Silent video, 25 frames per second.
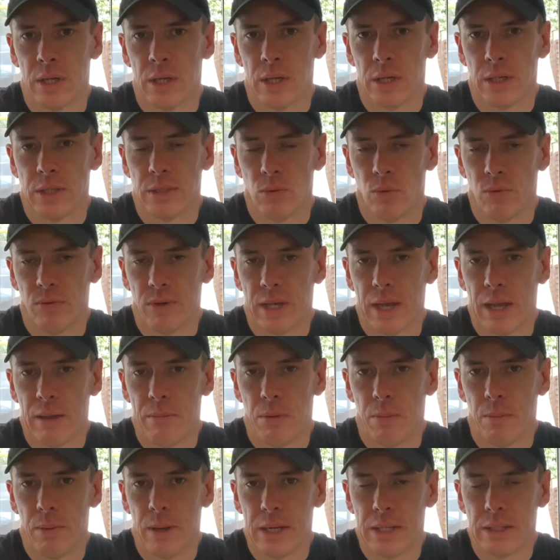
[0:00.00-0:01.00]
sort of
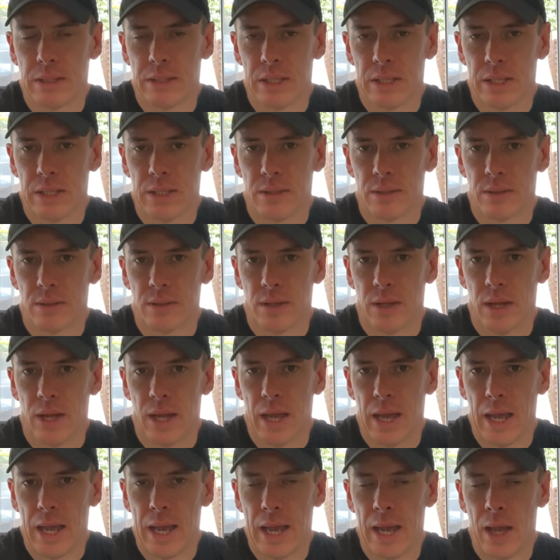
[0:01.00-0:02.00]
capabilities.
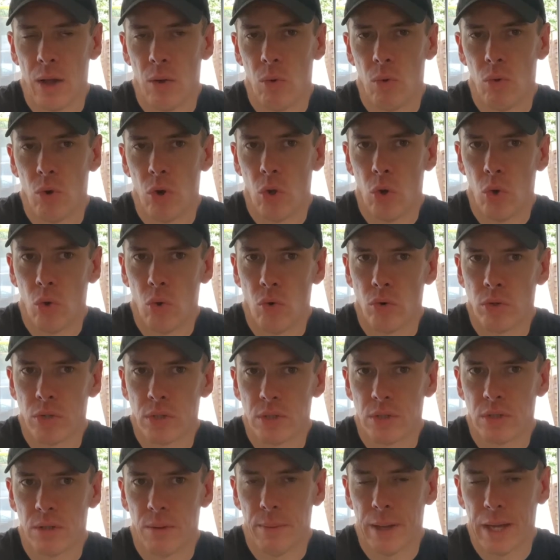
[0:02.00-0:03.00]
How long
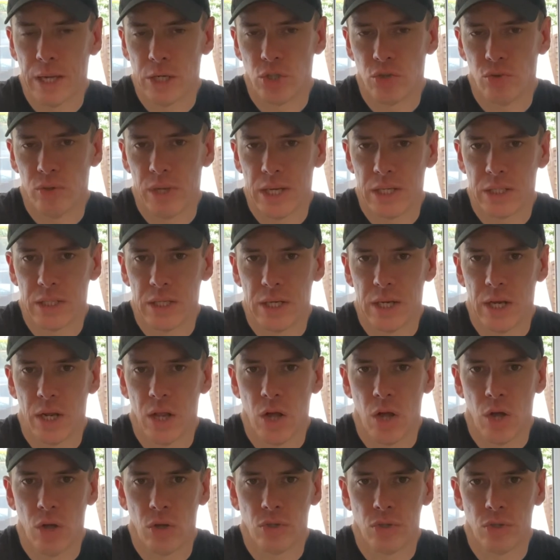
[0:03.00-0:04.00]
does the battery actually
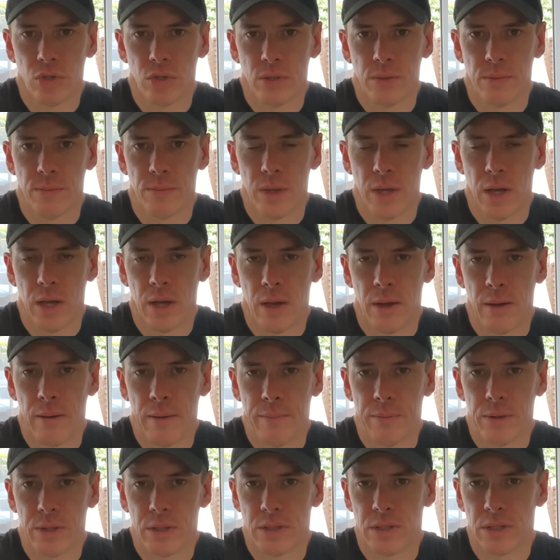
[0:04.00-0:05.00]
last?
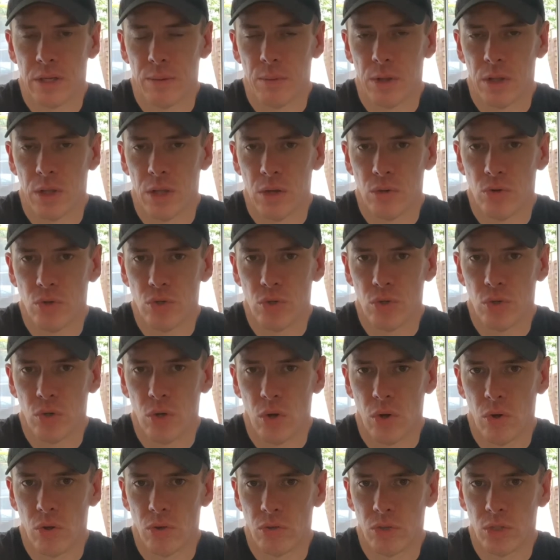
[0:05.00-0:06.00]
Because some of those you
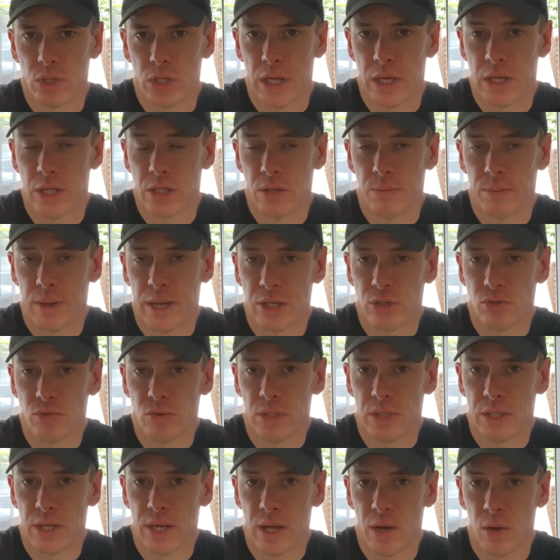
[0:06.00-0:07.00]
can't change the
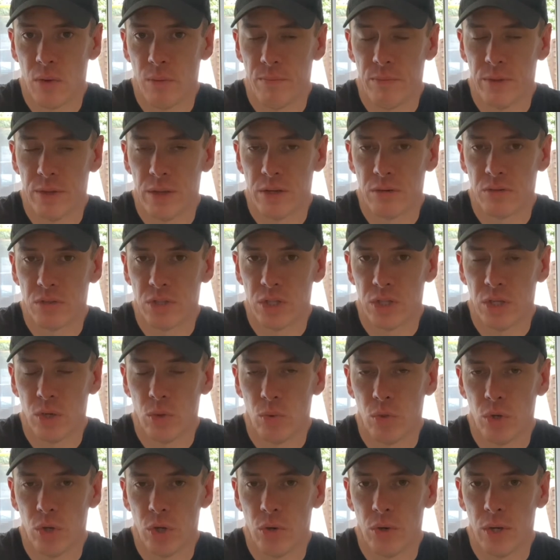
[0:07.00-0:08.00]
batteries now, they're a steel
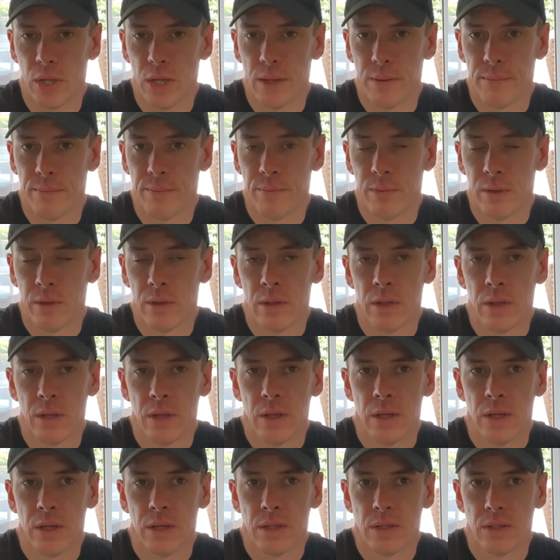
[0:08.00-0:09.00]
unit,
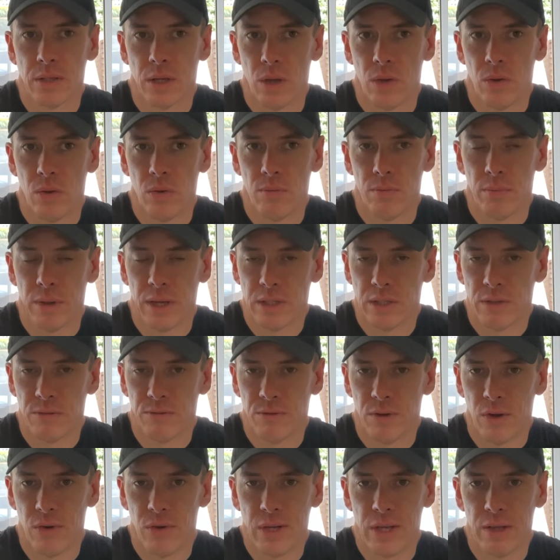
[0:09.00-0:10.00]
so it makes it
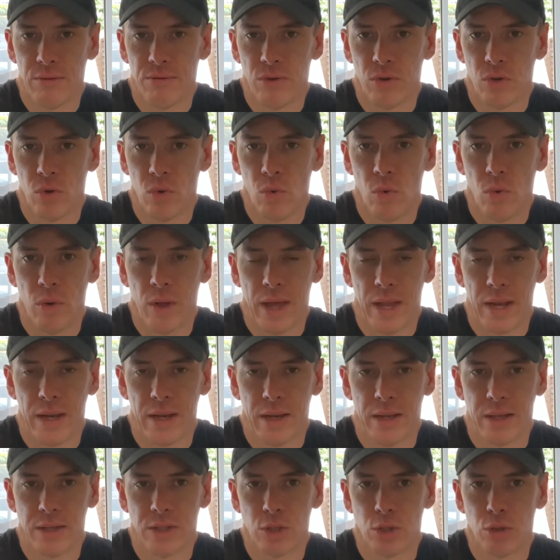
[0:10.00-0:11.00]
very difficult and an
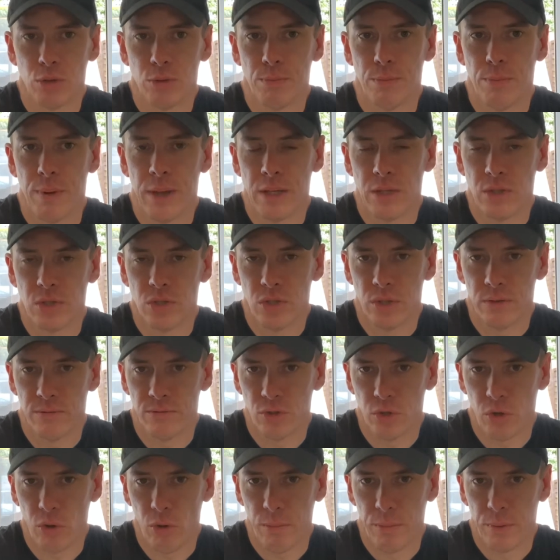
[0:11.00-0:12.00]
expensive
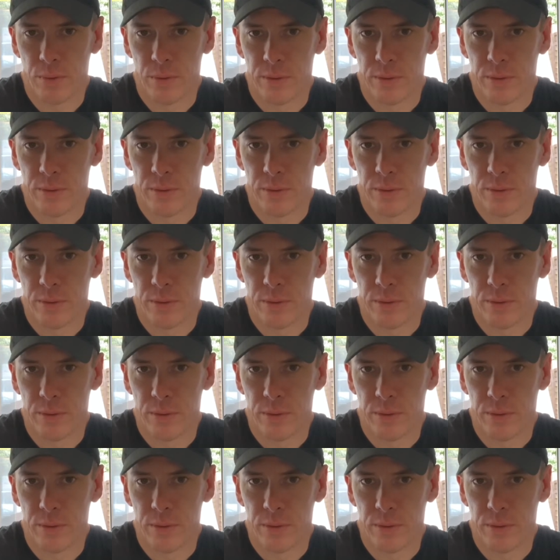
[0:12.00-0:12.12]
job